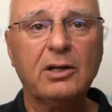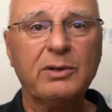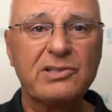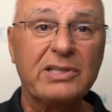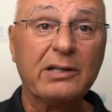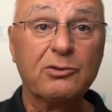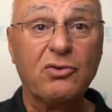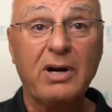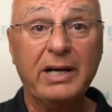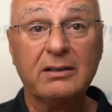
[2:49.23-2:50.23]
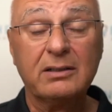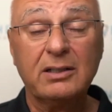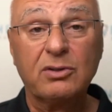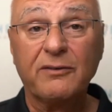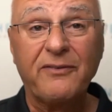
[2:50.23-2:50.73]
Instead of trying to,
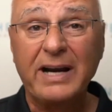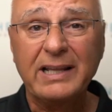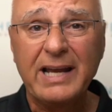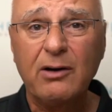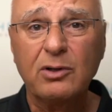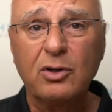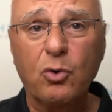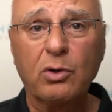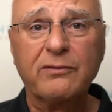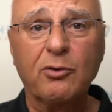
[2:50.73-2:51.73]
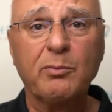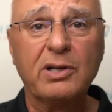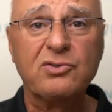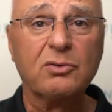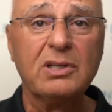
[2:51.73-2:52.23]
to fight it out in court for
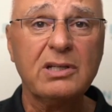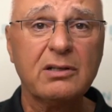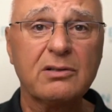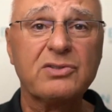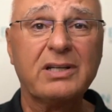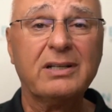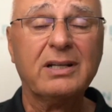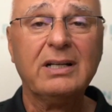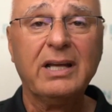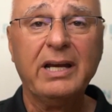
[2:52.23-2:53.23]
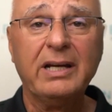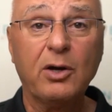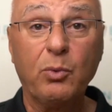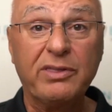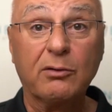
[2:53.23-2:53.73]
months or years
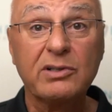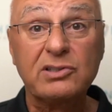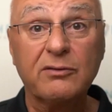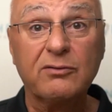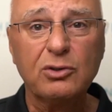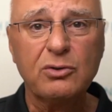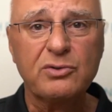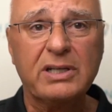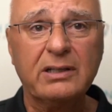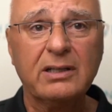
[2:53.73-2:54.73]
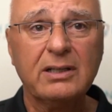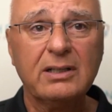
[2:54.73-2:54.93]
and with the risk of losing,